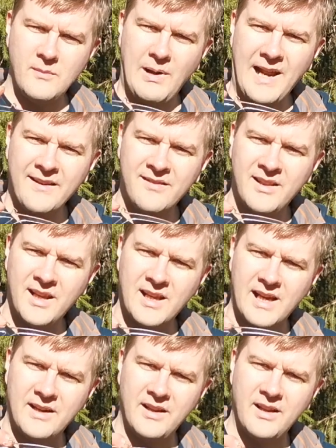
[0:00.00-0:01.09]
plastic.
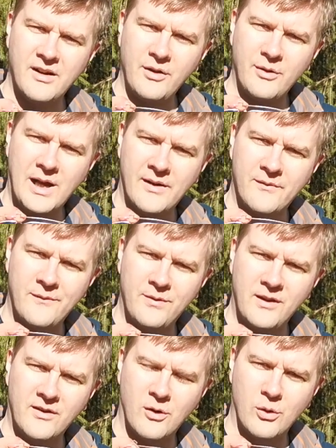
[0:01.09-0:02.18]
And here you have
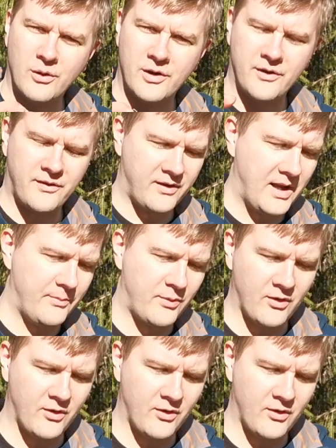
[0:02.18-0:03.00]
this holder shape,